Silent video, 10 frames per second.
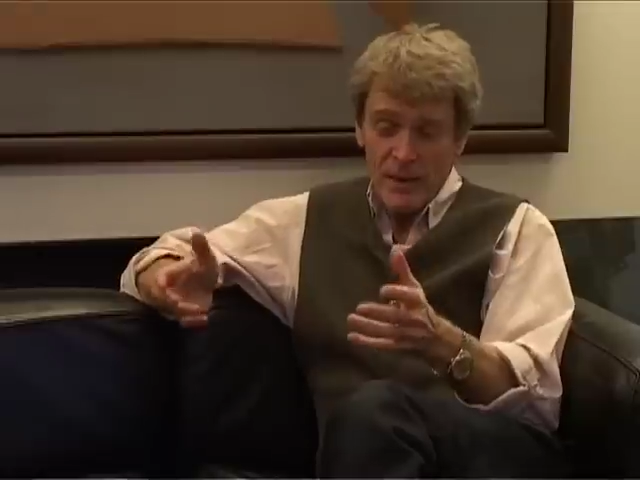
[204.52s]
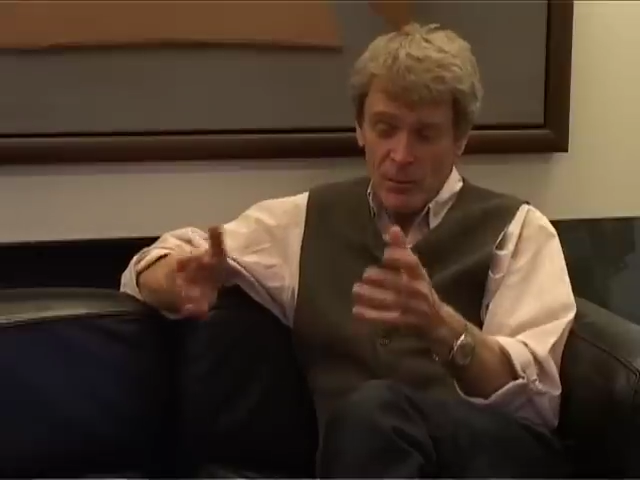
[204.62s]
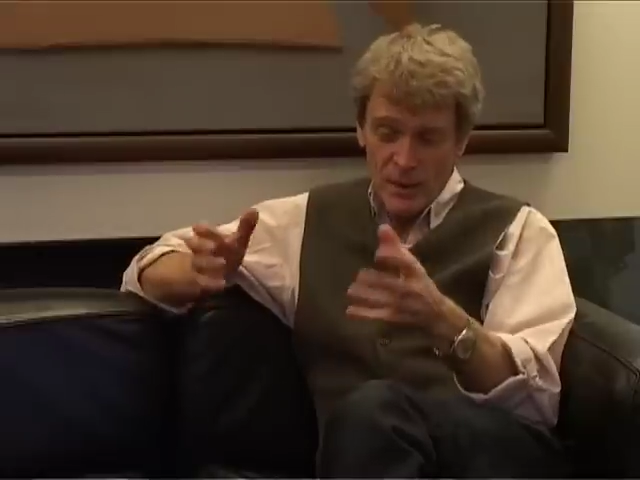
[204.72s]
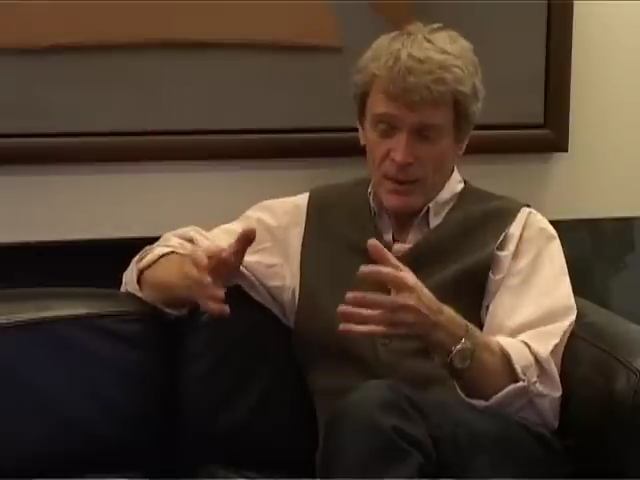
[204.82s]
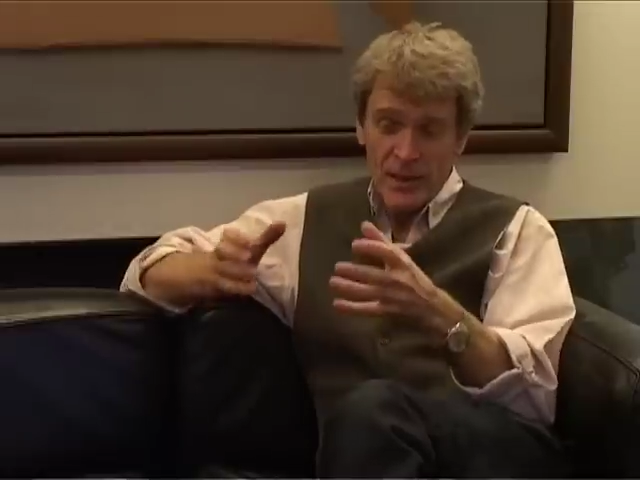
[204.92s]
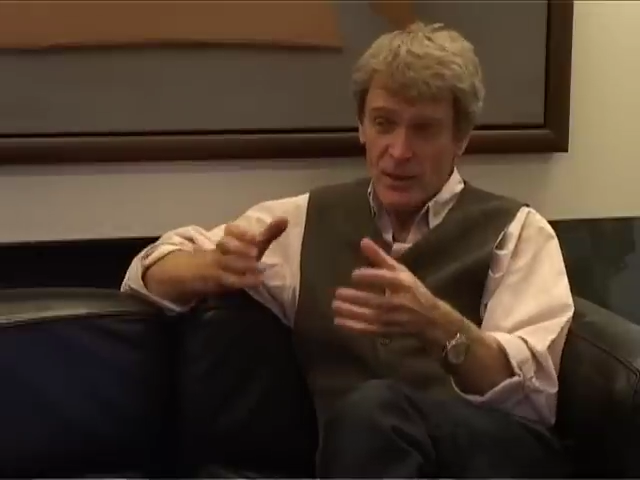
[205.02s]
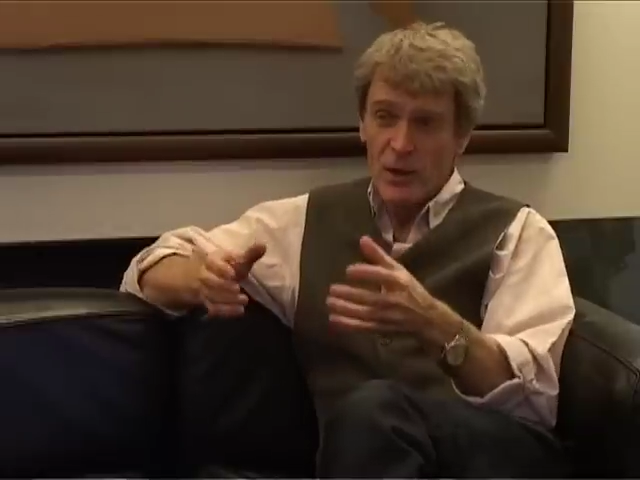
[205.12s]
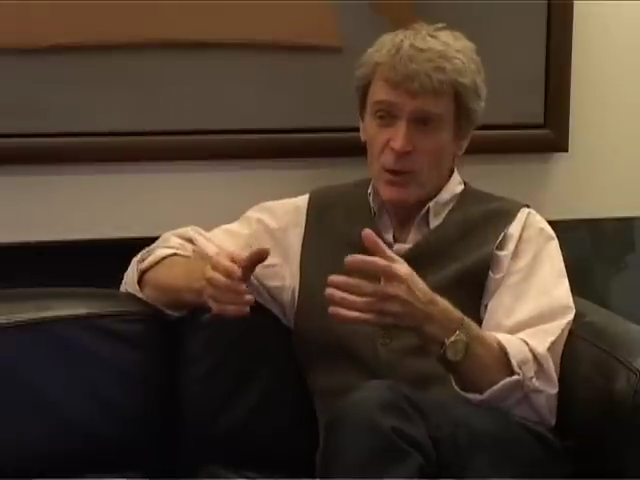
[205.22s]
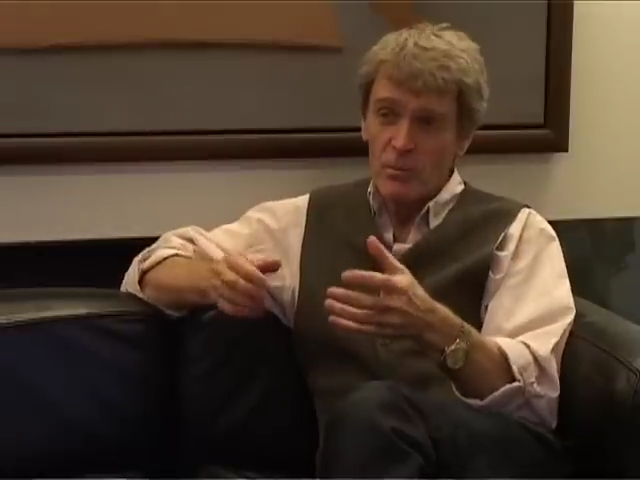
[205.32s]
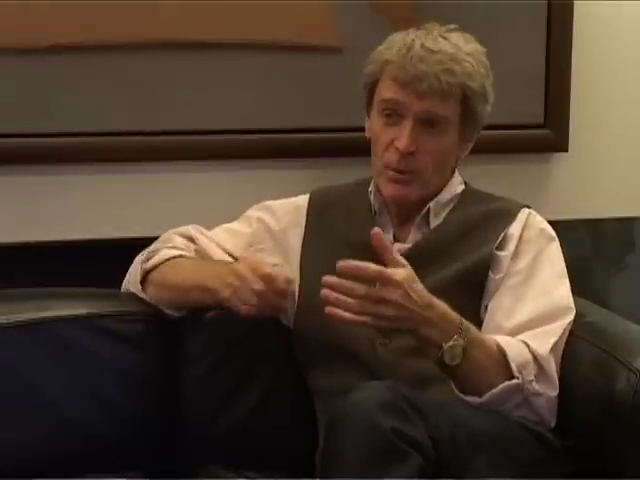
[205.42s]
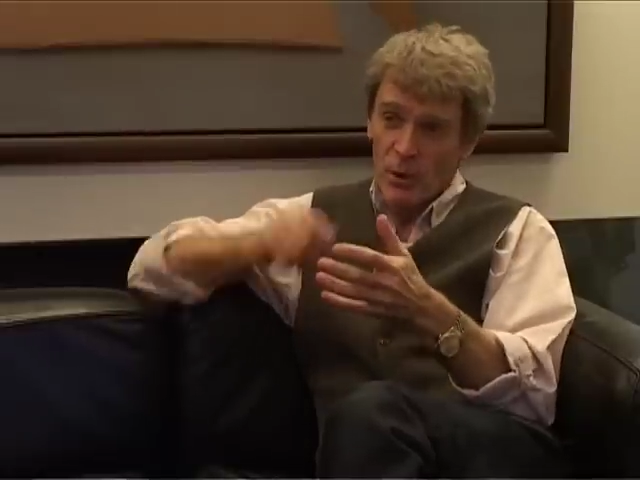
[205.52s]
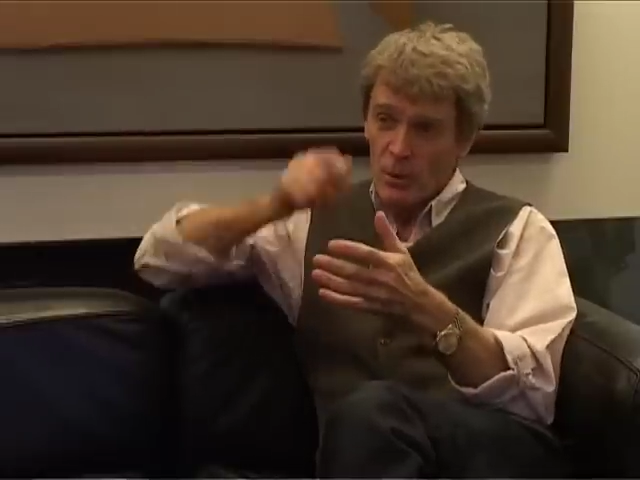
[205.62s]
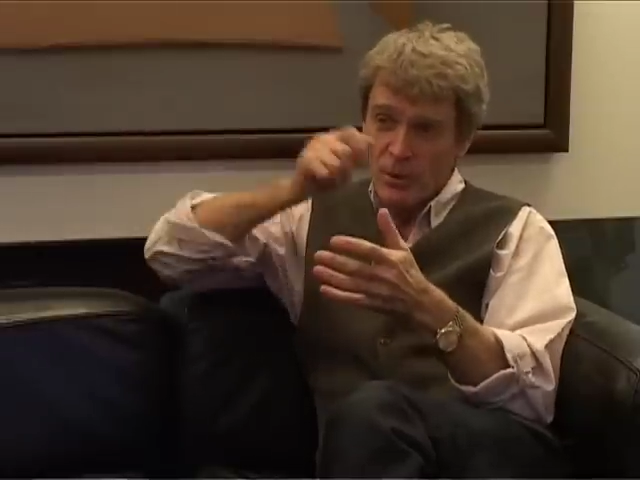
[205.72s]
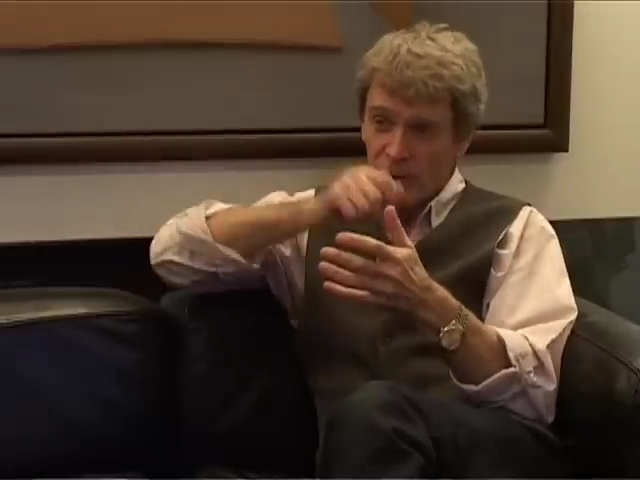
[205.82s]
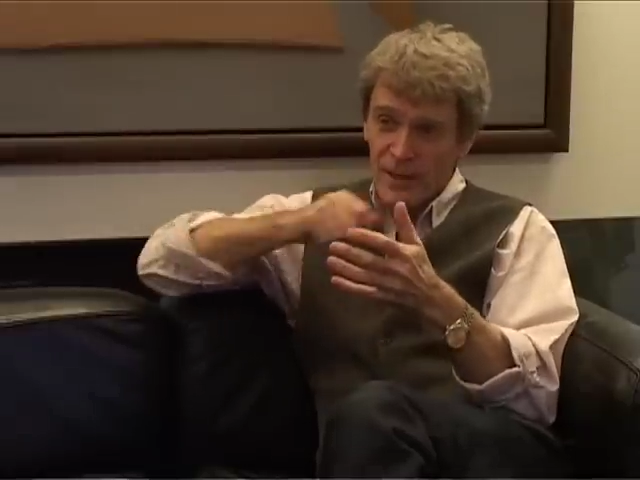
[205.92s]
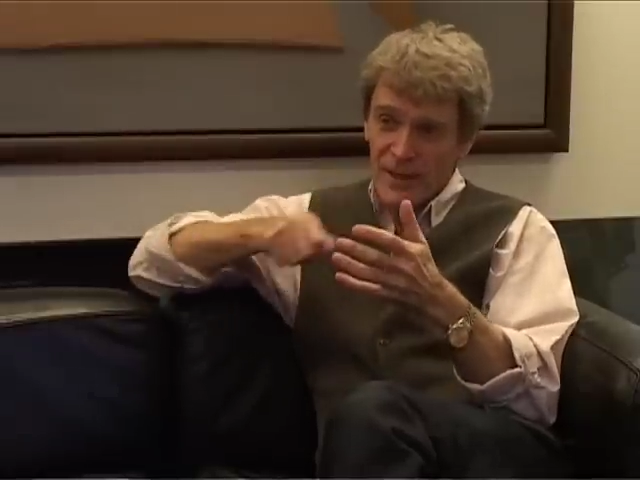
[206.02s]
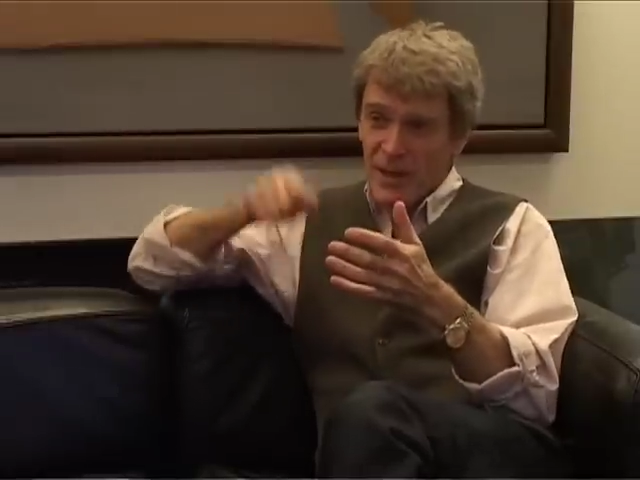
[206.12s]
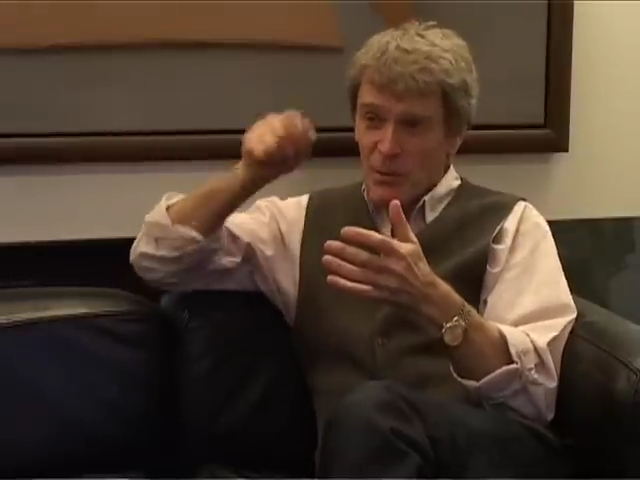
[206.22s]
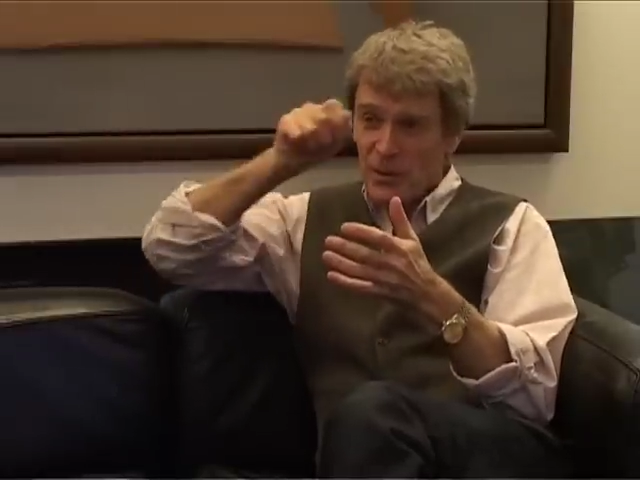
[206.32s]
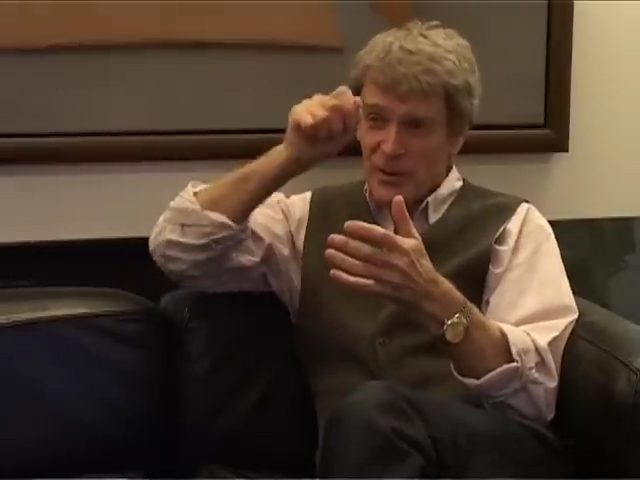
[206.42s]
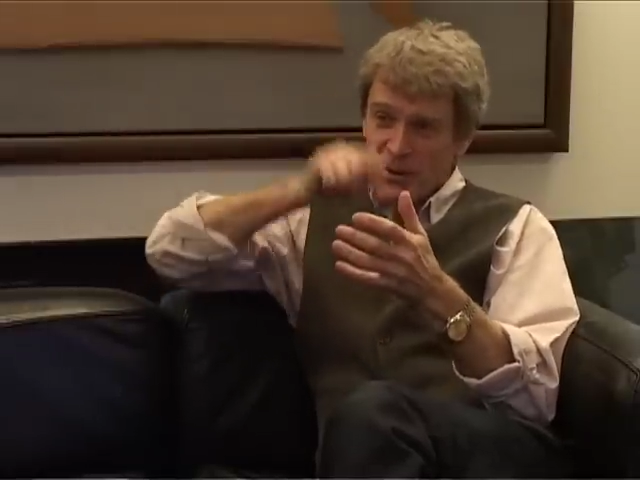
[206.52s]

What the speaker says: in with a little notebook with the